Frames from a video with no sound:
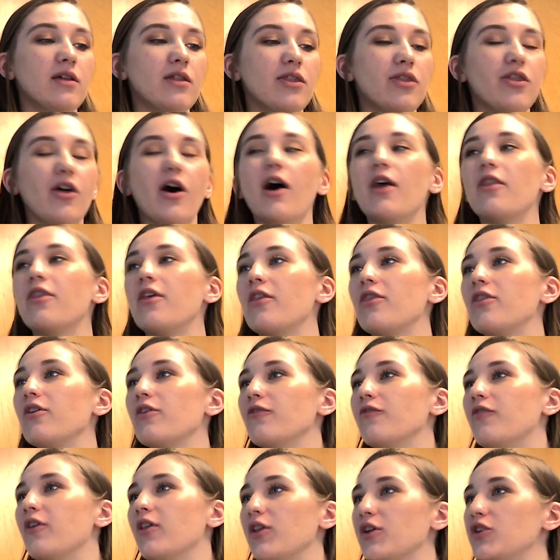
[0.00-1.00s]
thought that their
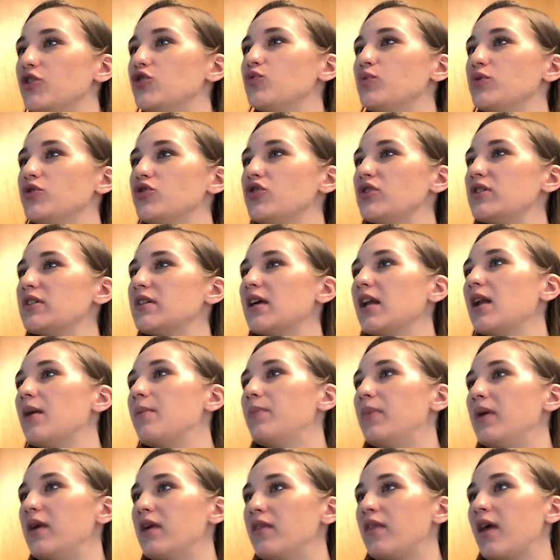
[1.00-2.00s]
village was just going to
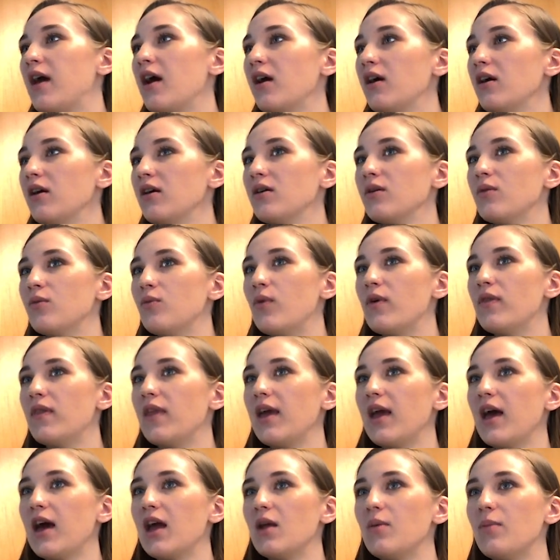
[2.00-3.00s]
be there when
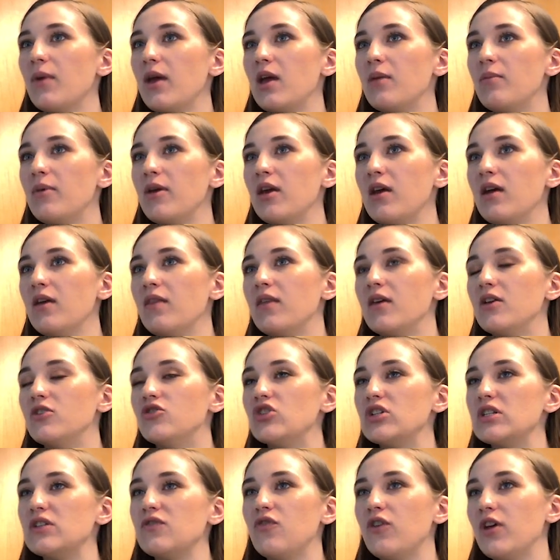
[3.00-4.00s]
they had a baby and they
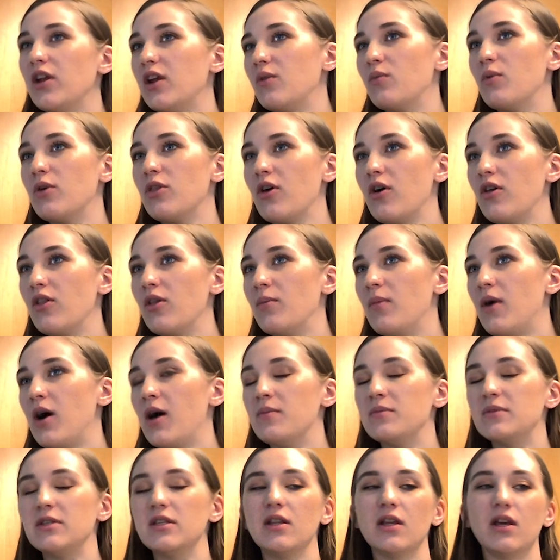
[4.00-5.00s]
just fit in with all the
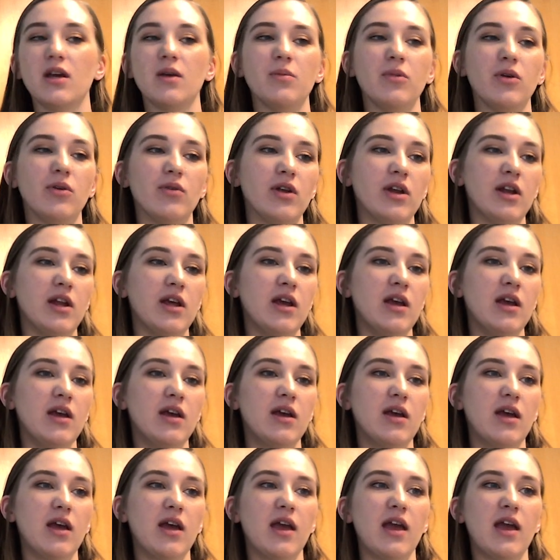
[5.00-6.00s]
moms in the community,
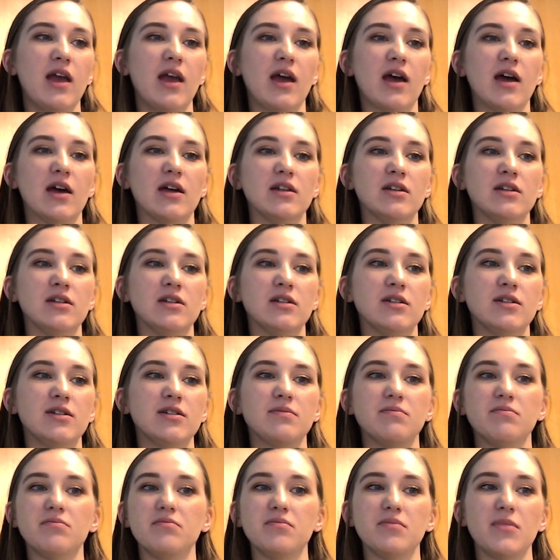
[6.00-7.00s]
and
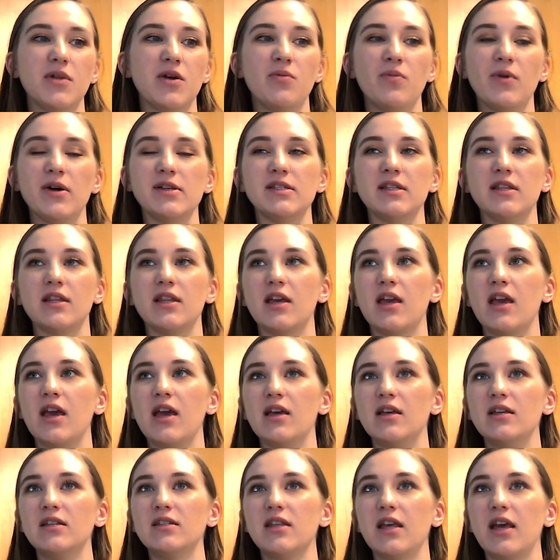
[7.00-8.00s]
it wasn't the
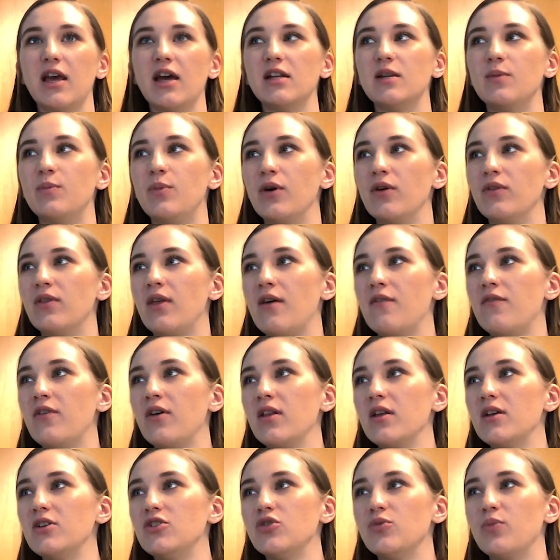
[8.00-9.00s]
case. They had to build that
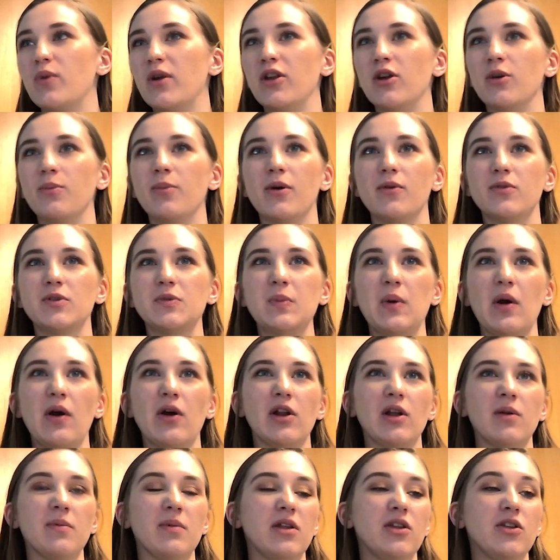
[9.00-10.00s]
village, and when you're
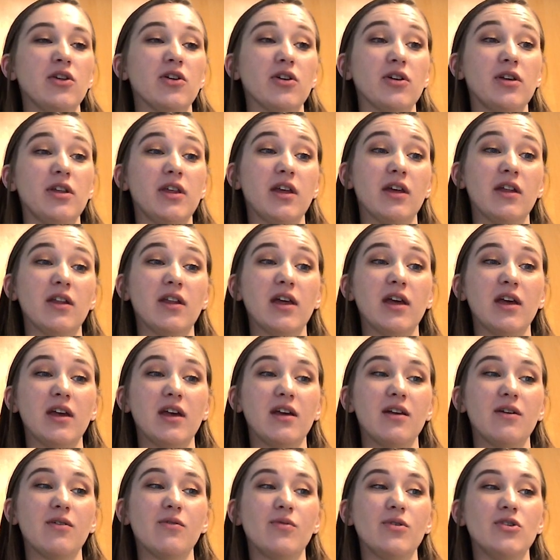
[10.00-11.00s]
postpartum and you're
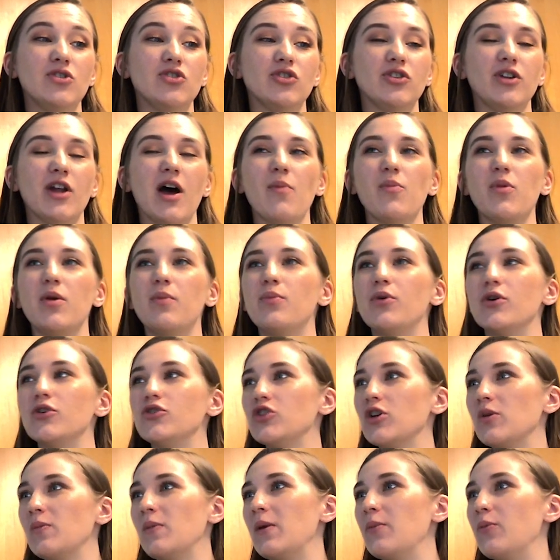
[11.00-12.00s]
healing, we should not be
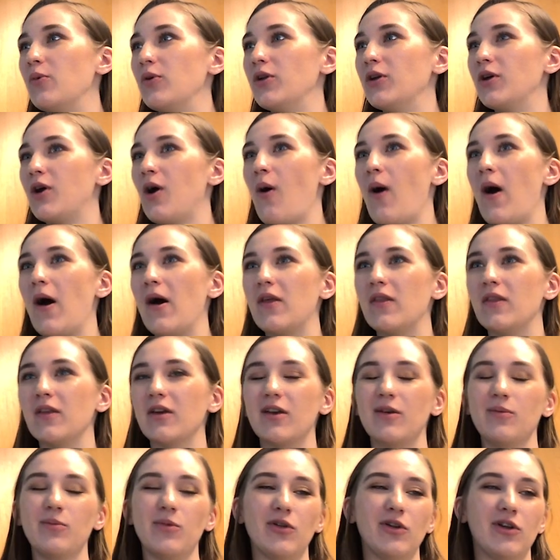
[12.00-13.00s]
pushing people to go out in the
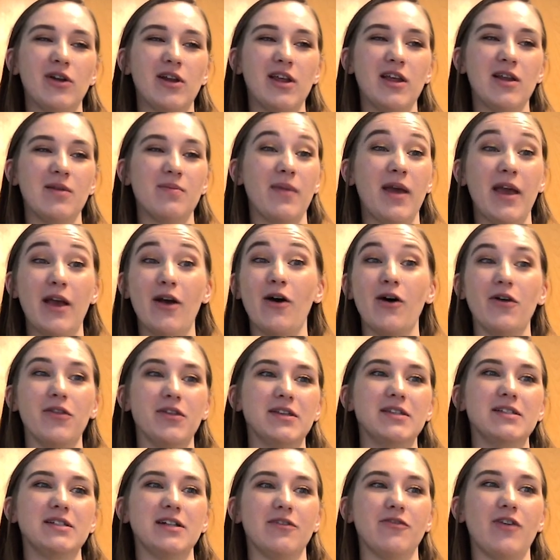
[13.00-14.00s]
community and make all
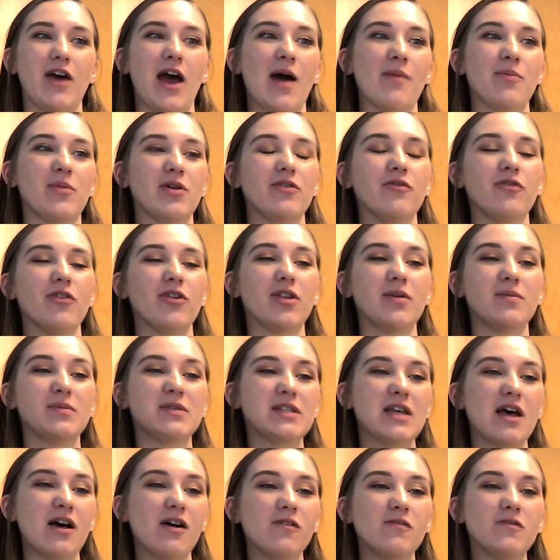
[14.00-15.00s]
this stuff happen for
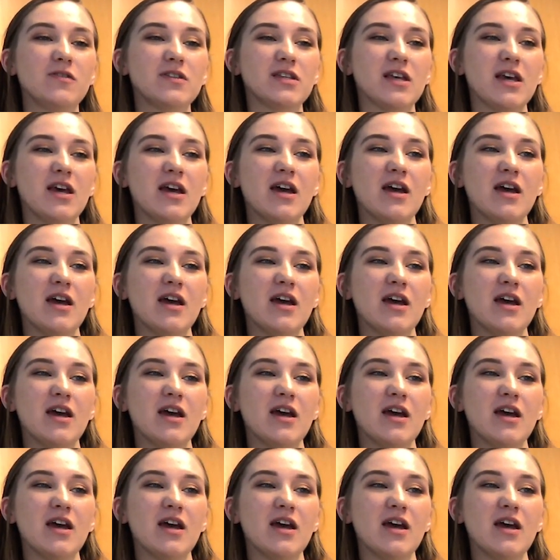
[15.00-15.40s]
themselves.